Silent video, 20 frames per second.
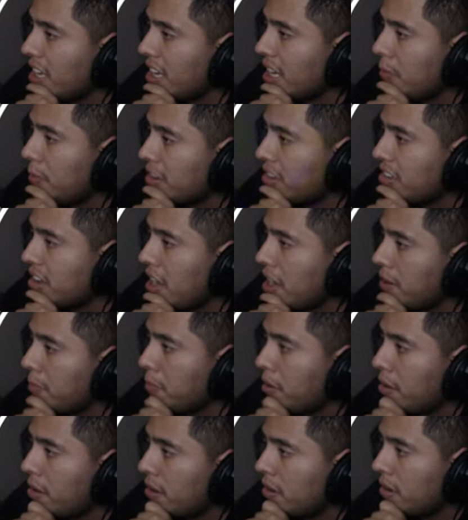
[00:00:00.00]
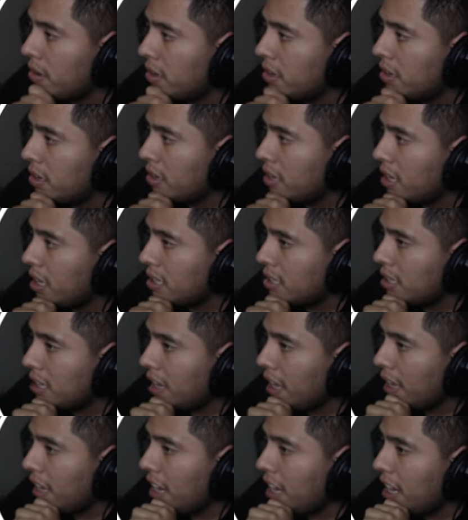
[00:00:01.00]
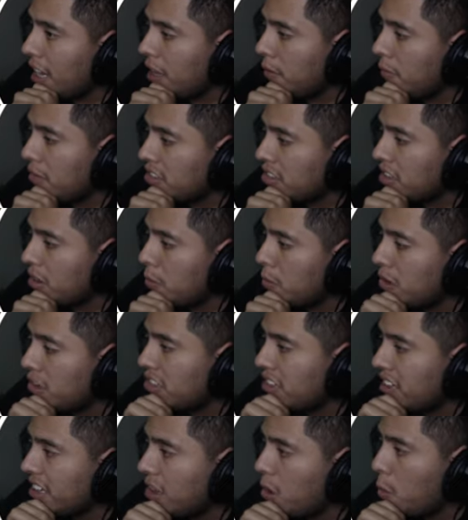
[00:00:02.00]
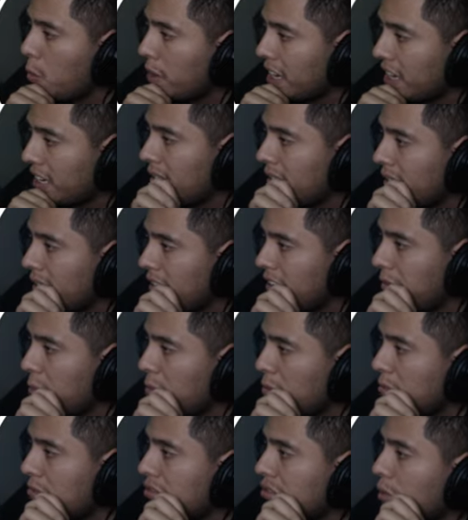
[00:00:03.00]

every time, bro. Like, I can't even see where is he going. He moves so